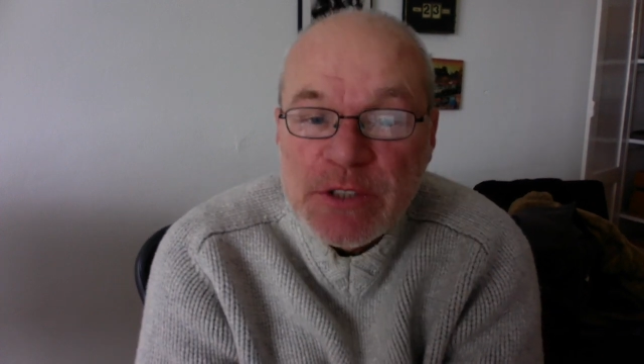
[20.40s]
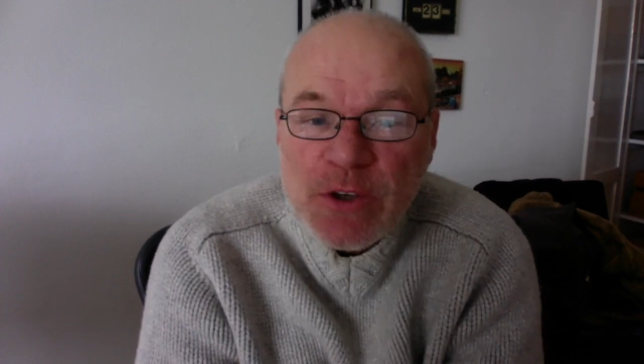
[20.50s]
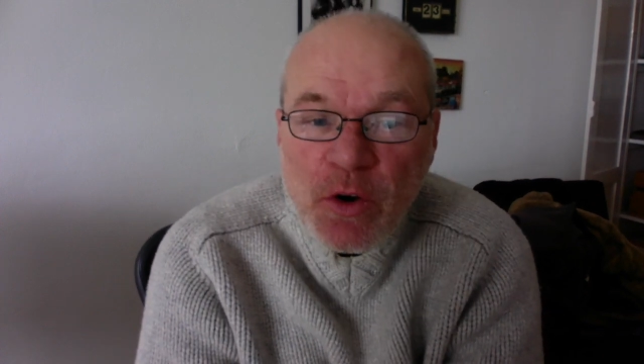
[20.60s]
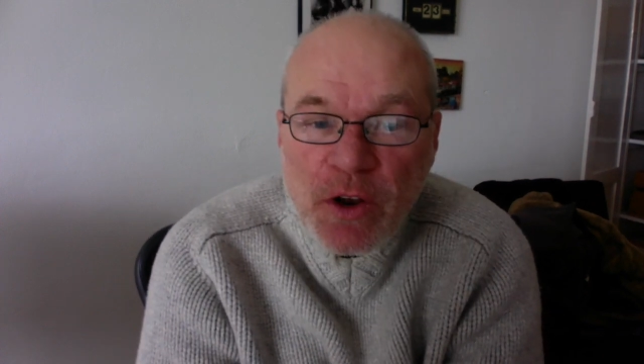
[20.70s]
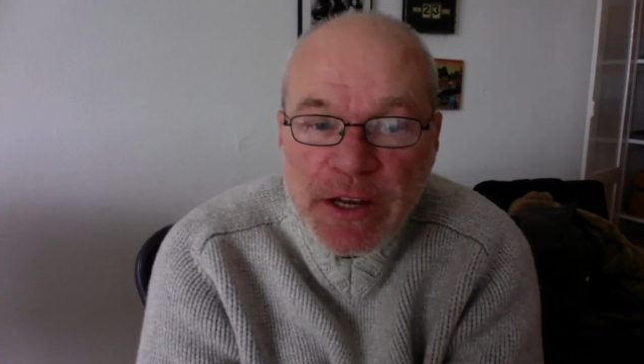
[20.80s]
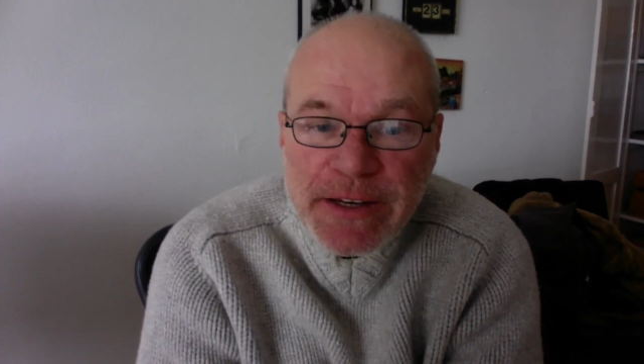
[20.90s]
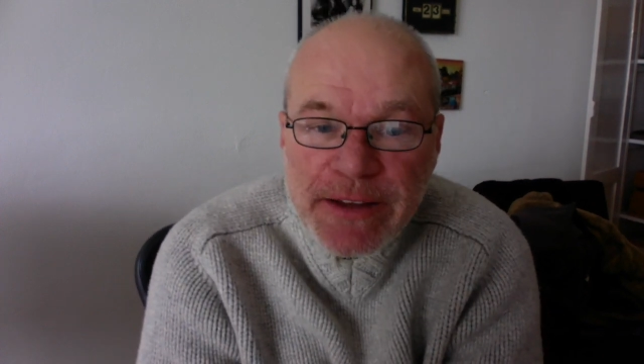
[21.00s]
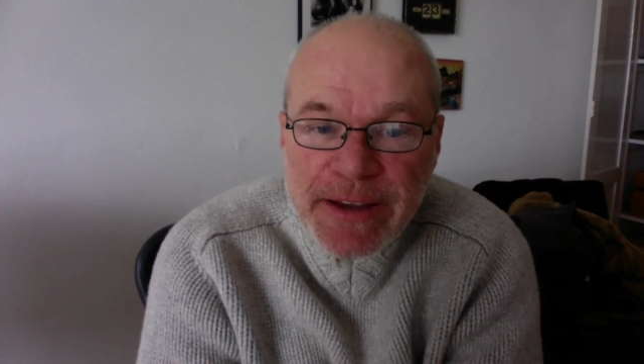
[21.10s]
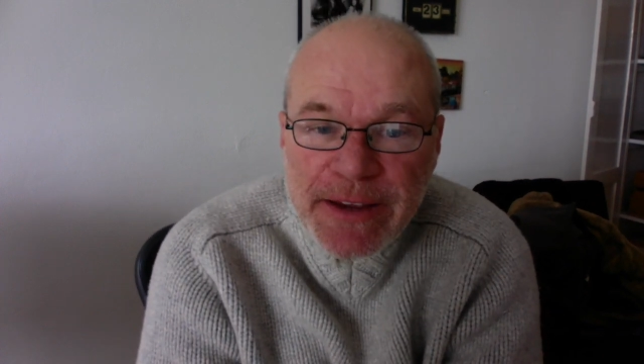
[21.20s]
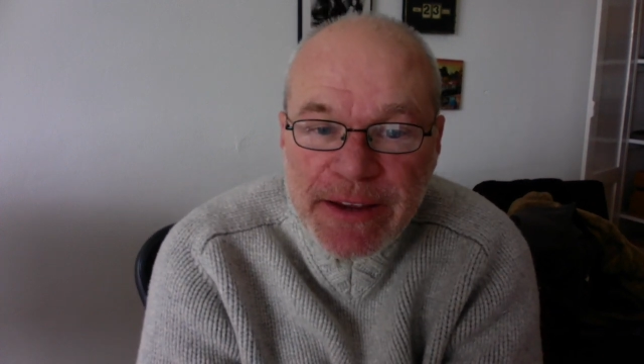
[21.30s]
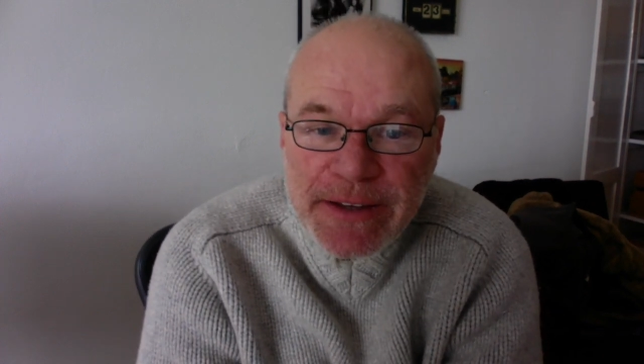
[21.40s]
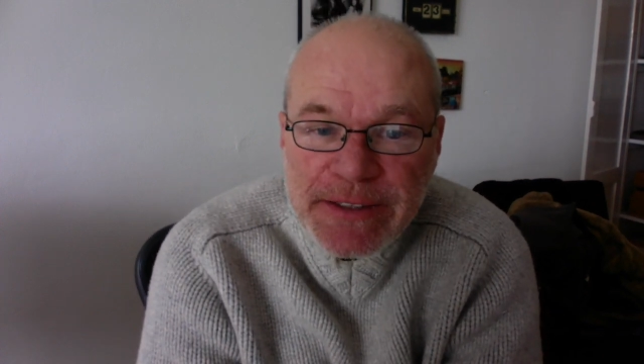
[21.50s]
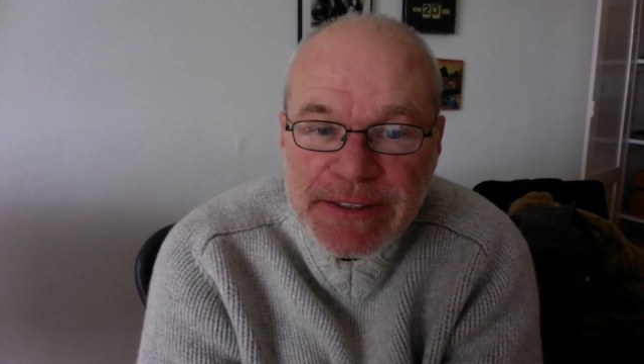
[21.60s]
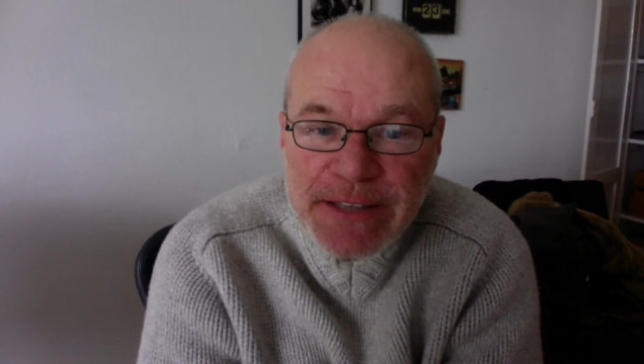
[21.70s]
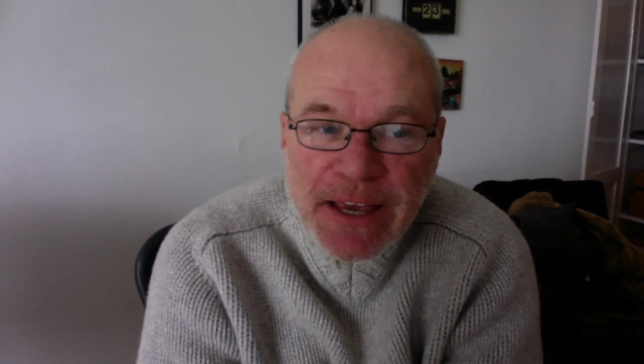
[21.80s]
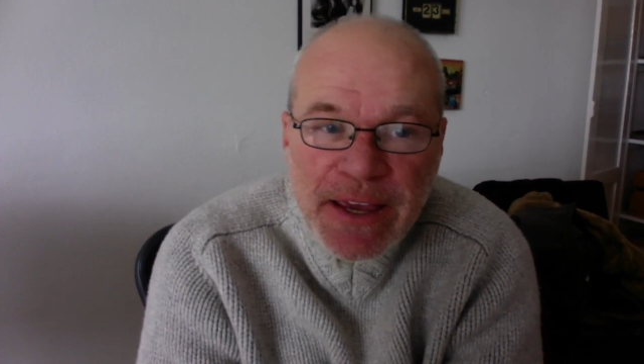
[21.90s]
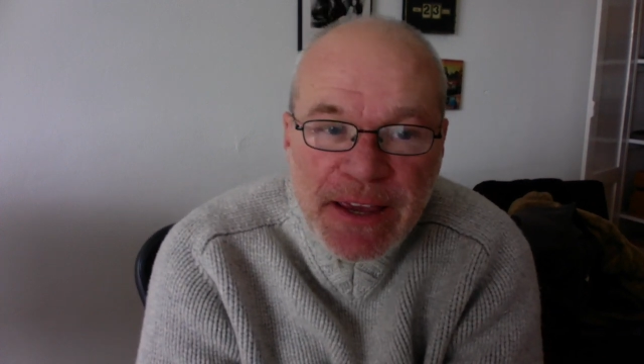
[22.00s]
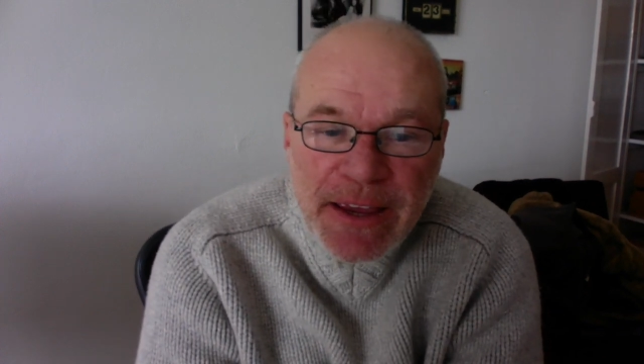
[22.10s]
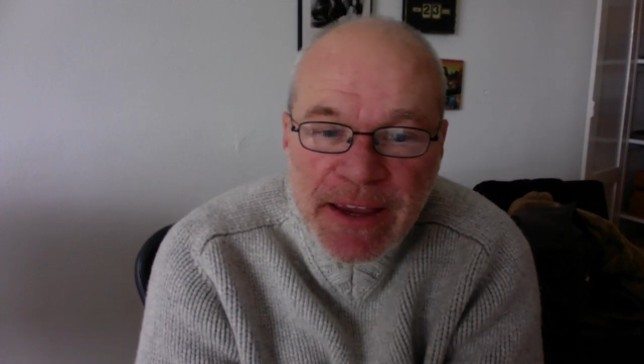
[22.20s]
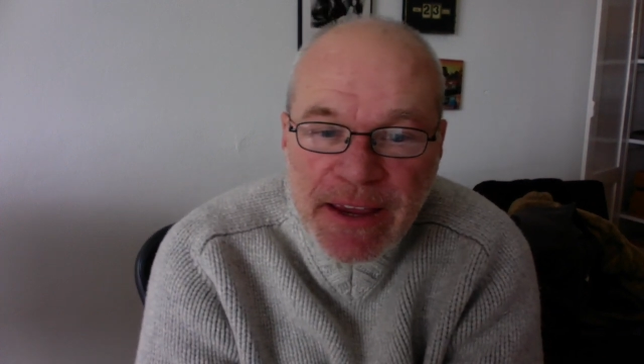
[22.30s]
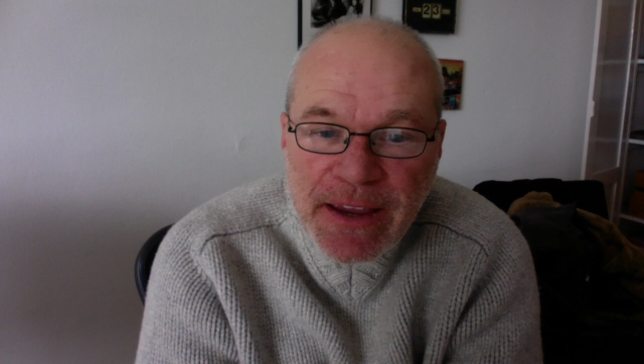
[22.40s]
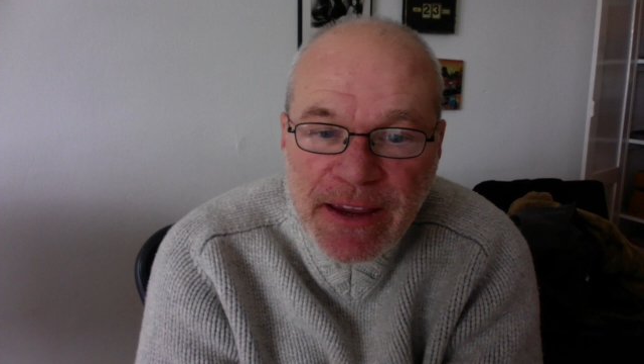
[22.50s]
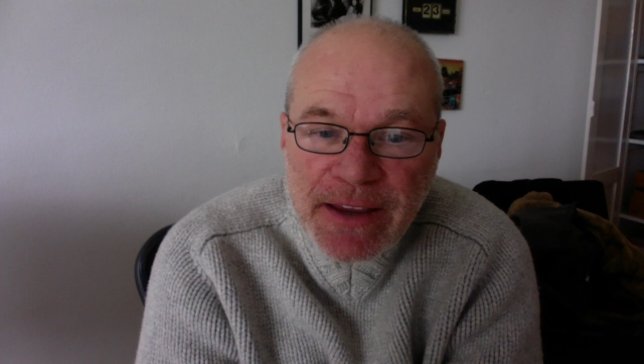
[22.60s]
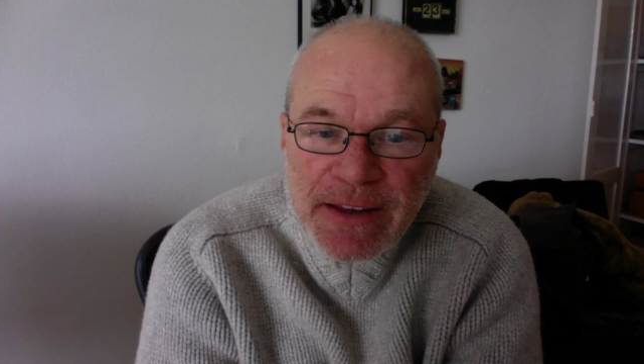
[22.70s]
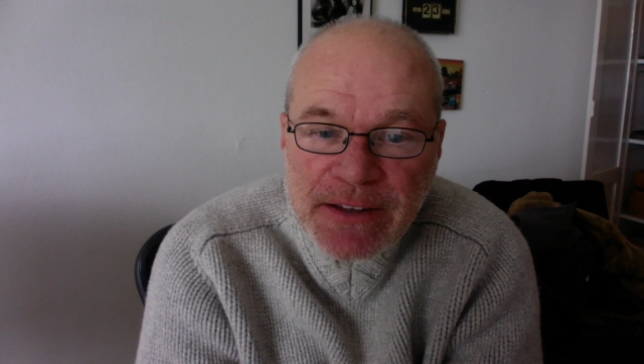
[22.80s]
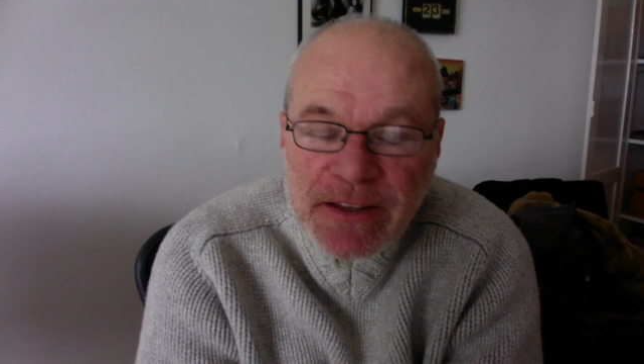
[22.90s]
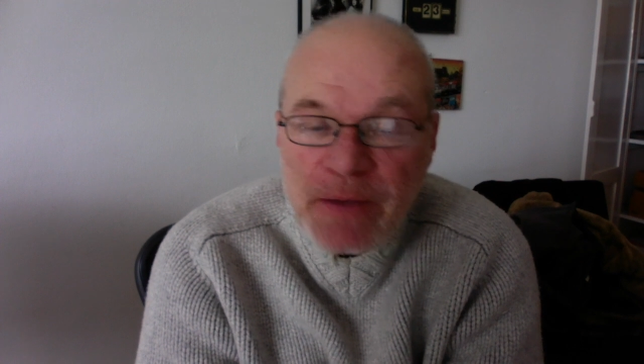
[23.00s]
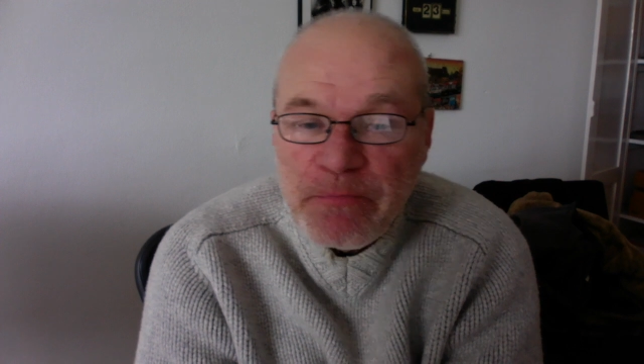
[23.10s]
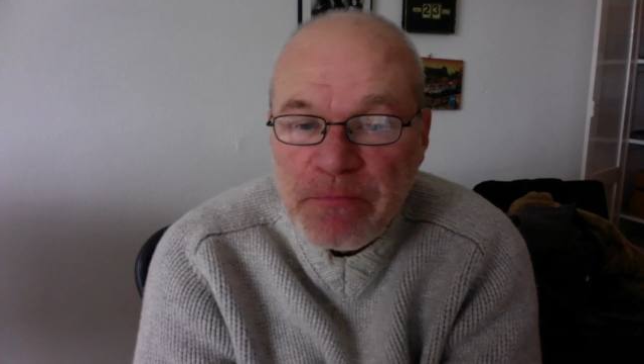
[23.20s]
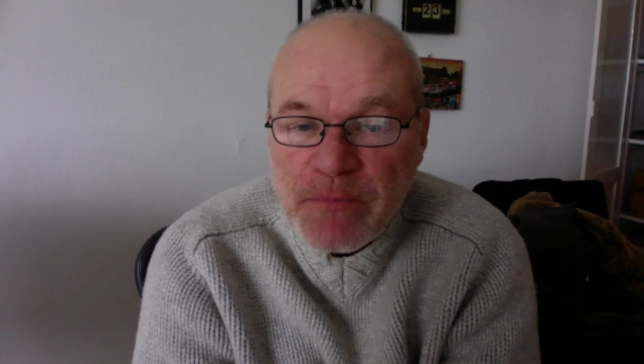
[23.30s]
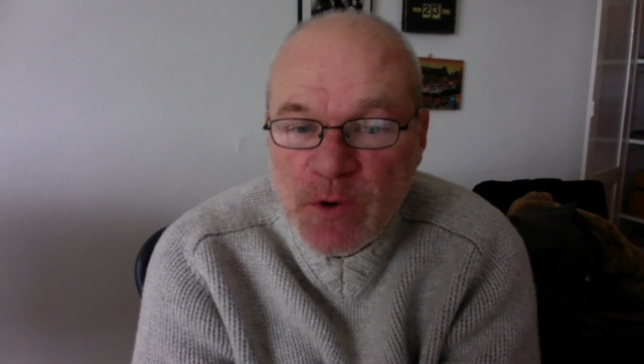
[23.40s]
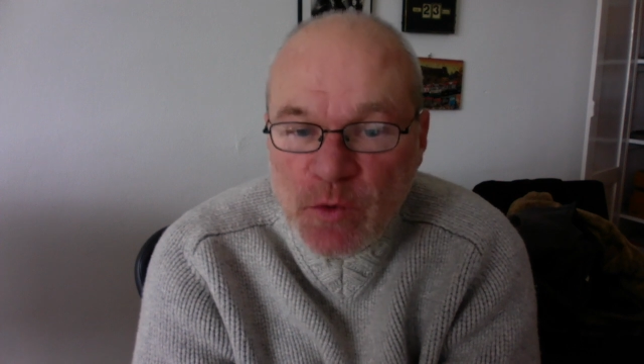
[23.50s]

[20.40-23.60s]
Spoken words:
holidays and the New